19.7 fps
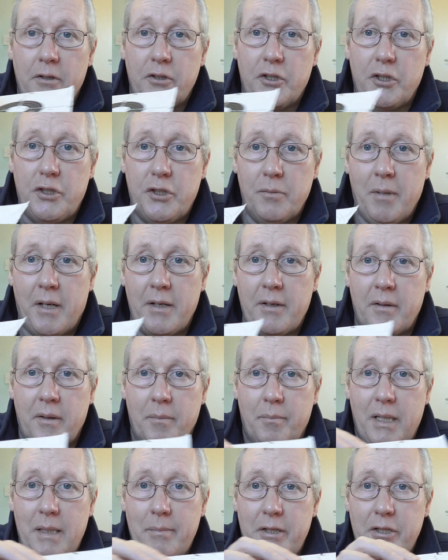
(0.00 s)
to make the
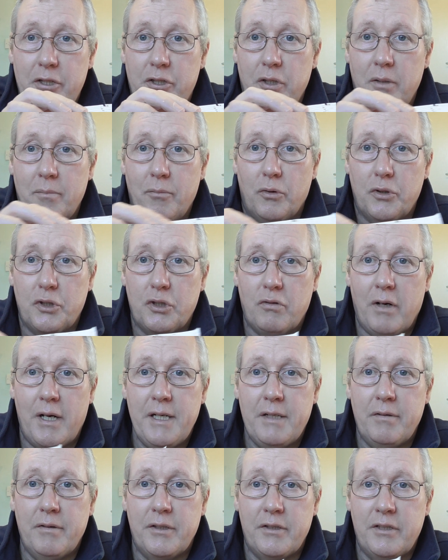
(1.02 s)
BB shoot more
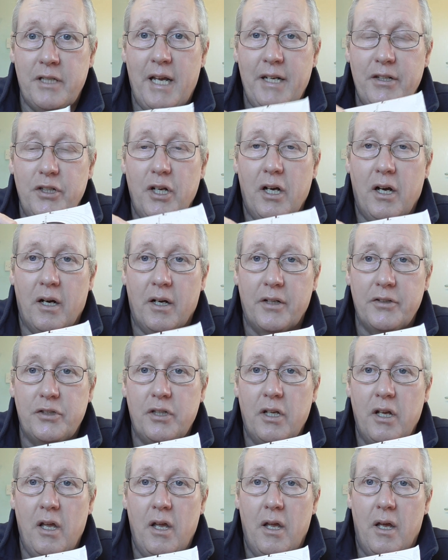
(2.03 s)
straighter at 10 yards.